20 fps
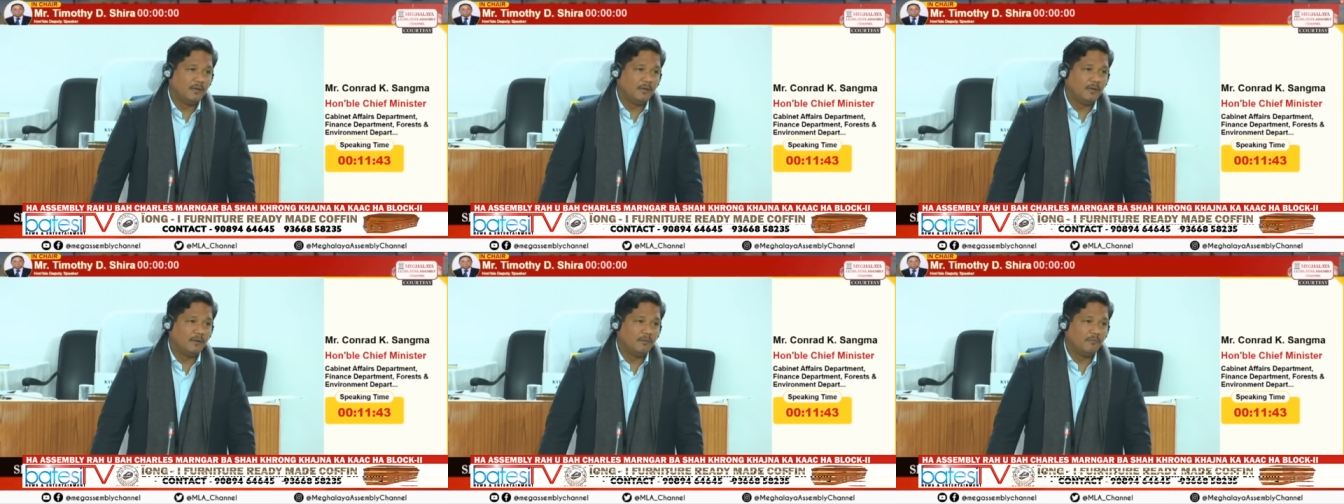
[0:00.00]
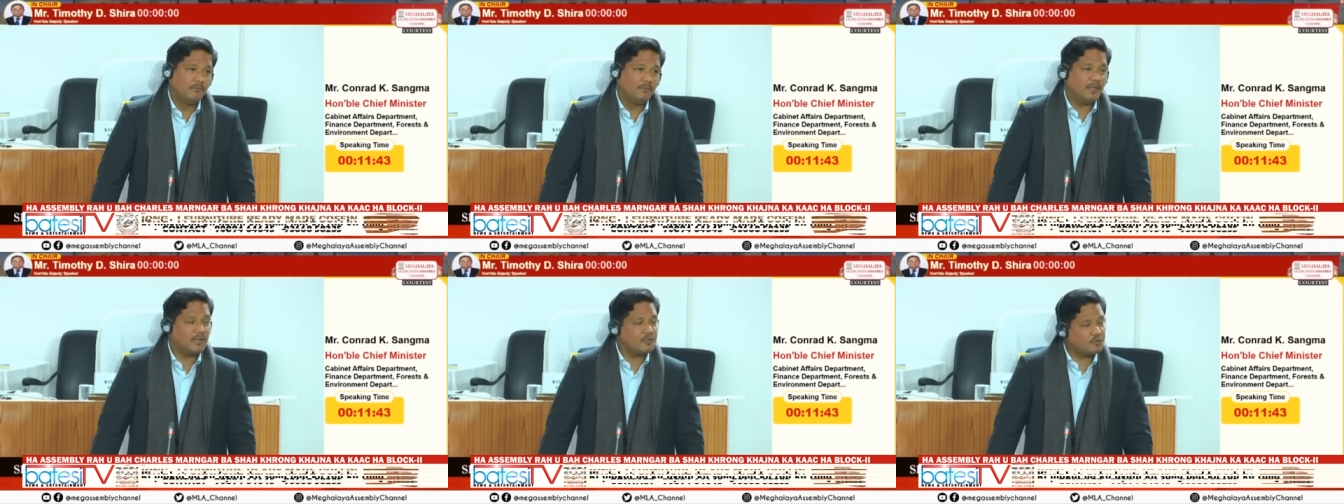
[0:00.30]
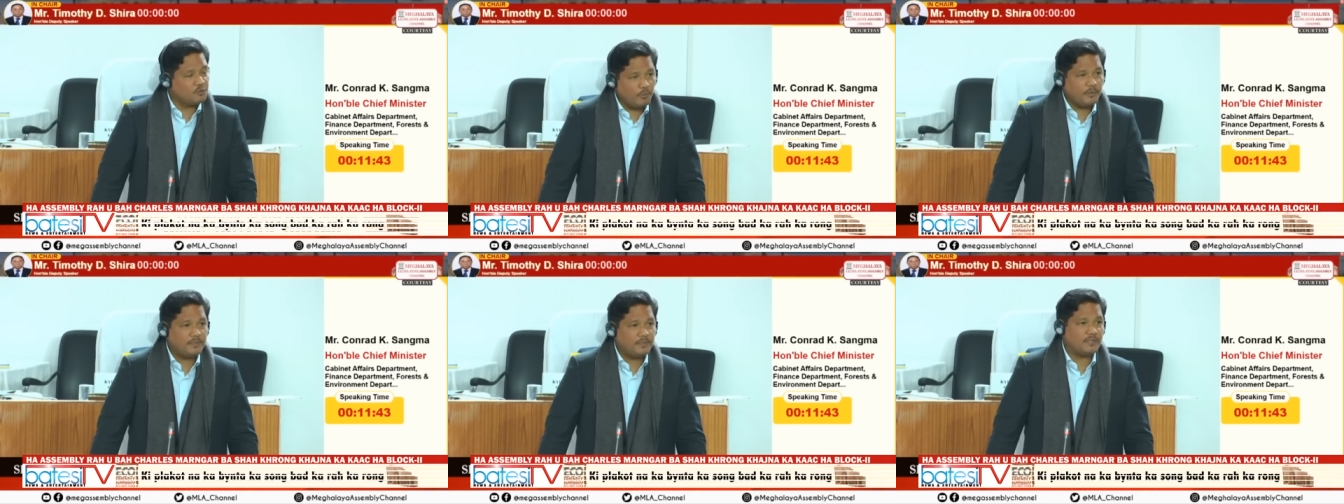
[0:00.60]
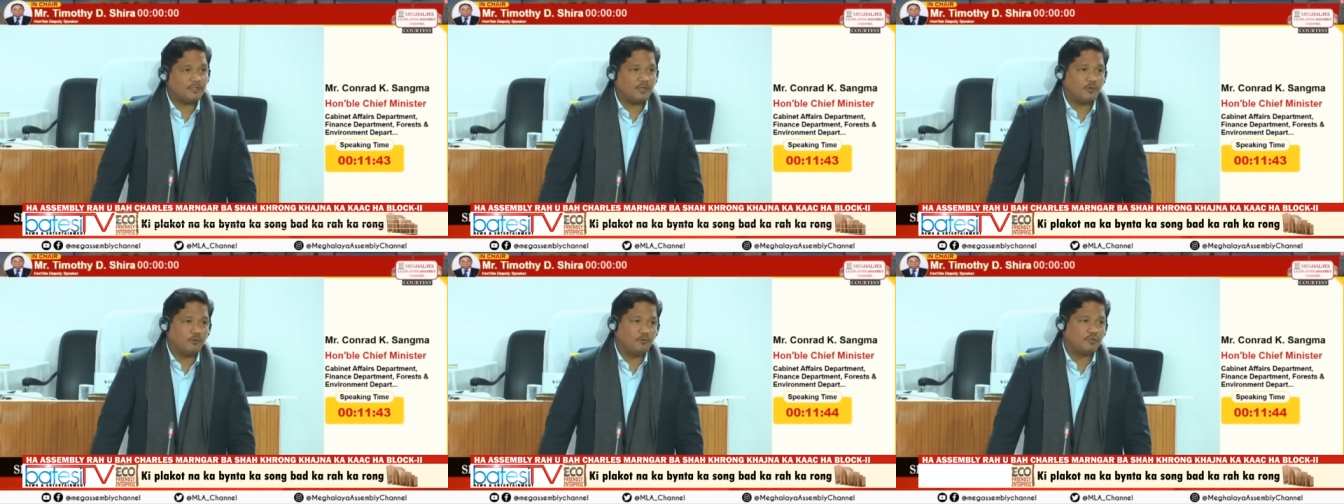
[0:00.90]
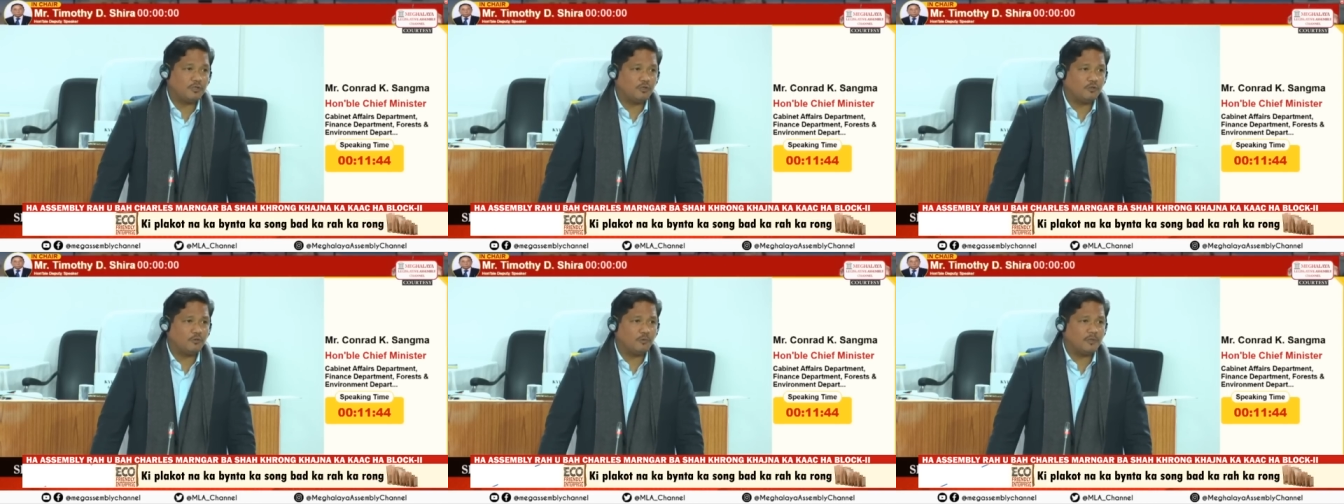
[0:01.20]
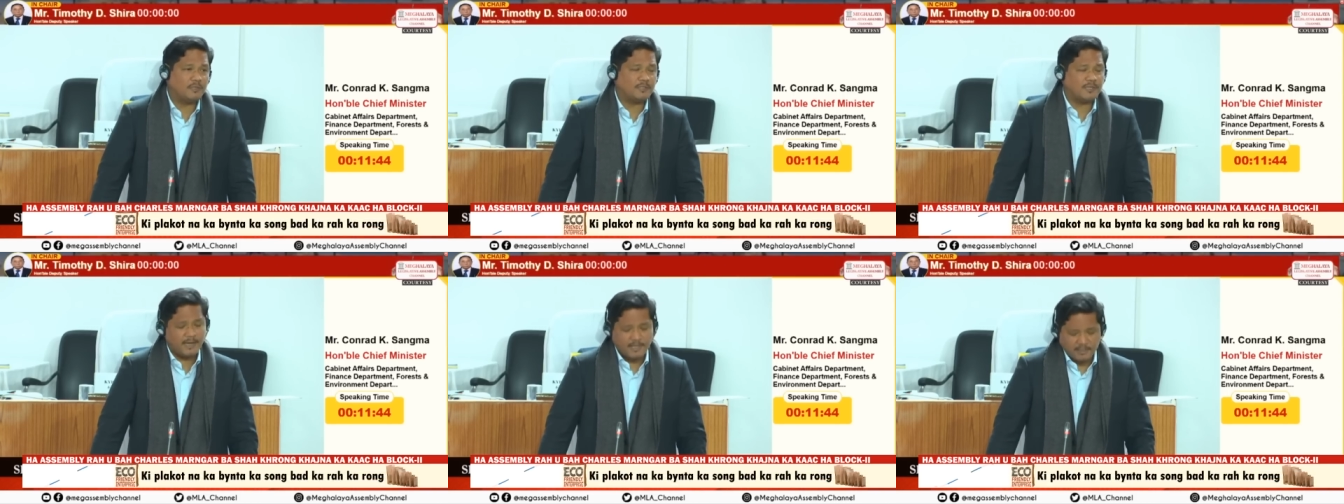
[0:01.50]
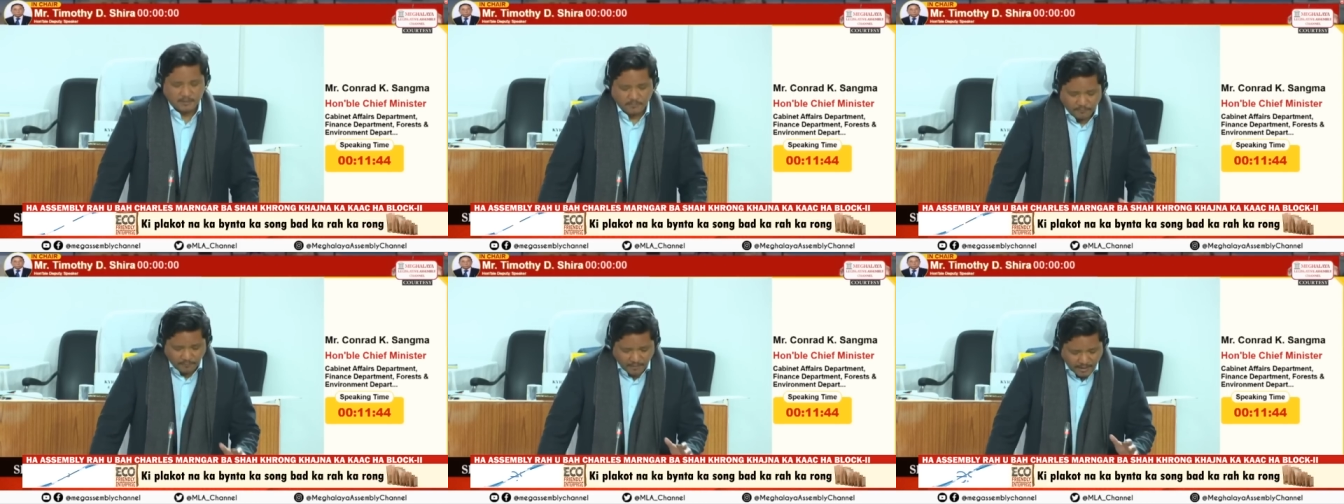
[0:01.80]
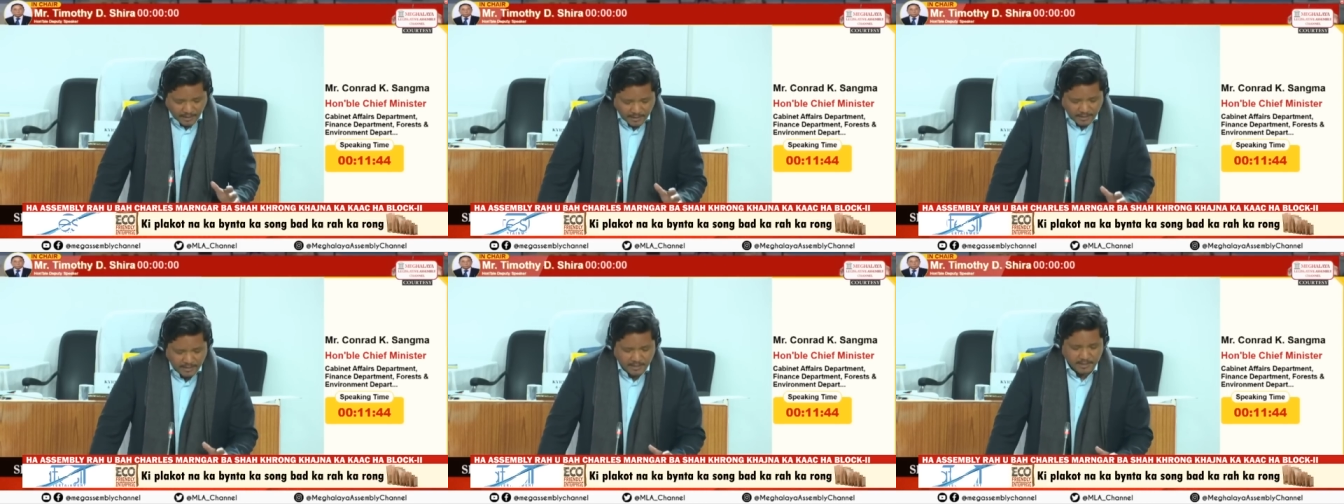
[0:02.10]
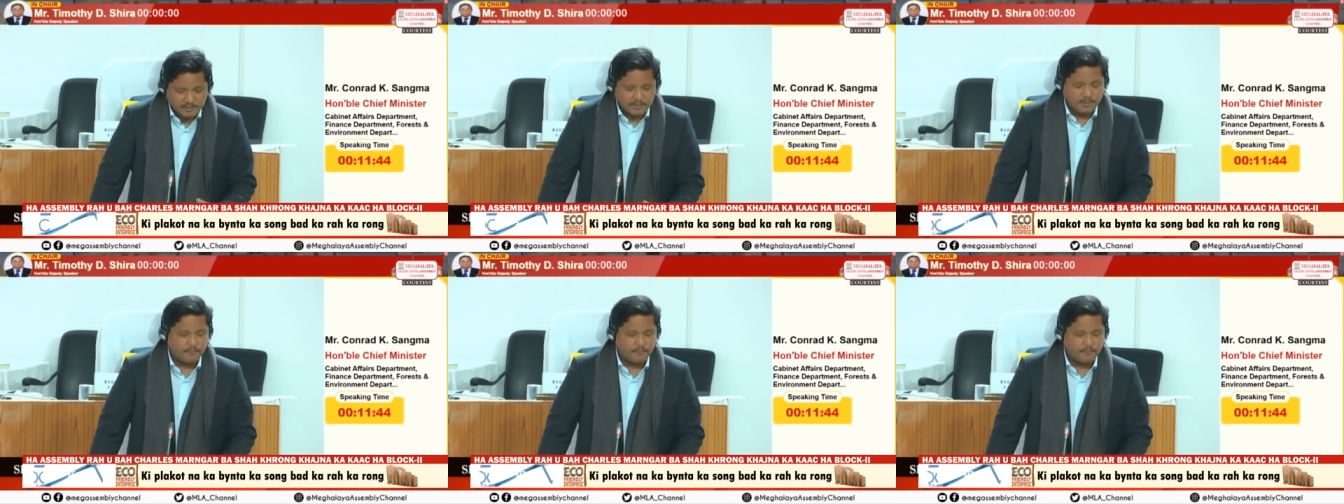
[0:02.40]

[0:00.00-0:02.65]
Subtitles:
There is no easy solution to this. And it's very easy